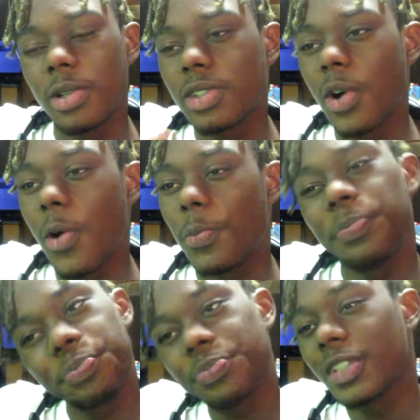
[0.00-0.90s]
So
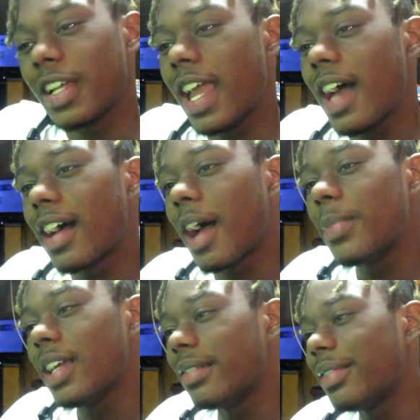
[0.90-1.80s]
yeah, I
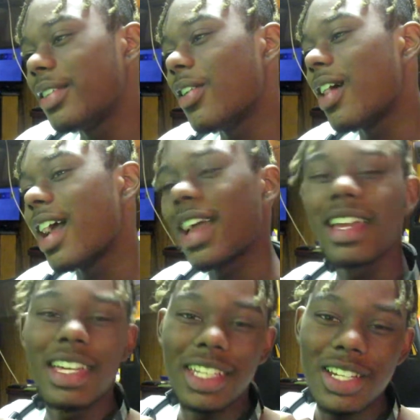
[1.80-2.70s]
mean, you can go
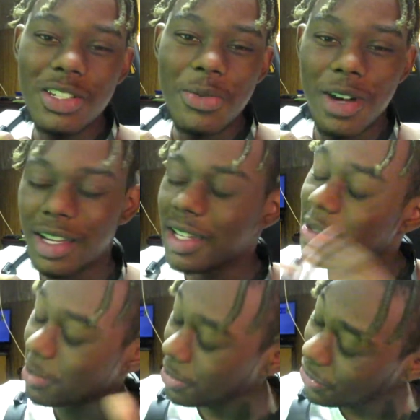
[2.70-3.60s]
ahead, get you
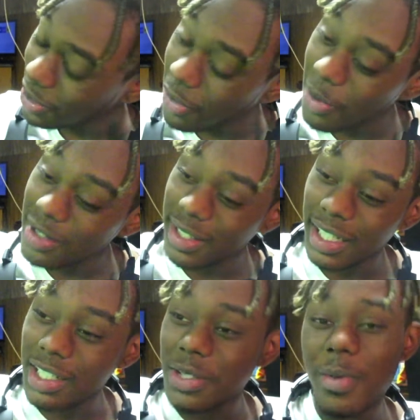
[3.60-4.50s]
one. If you don't want to
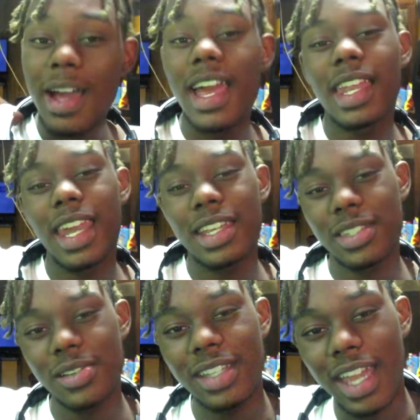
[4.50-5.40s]
get you one,
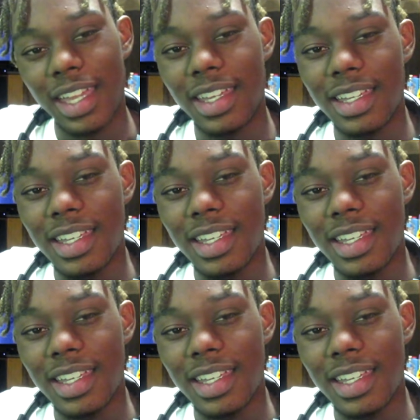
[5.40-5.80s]
that's okay.